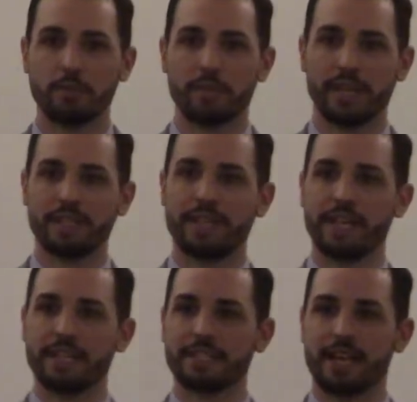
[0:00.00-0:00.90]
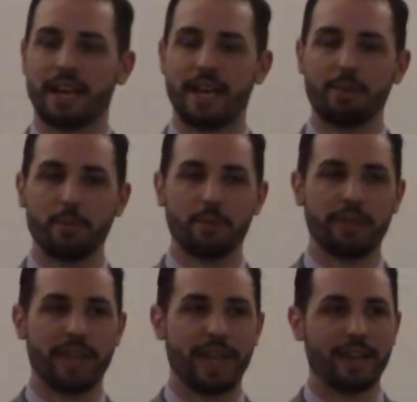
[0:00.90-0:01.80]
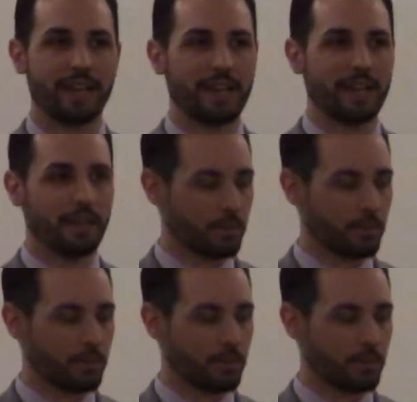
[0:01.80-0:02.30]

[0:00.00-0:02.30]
will be a day and time when that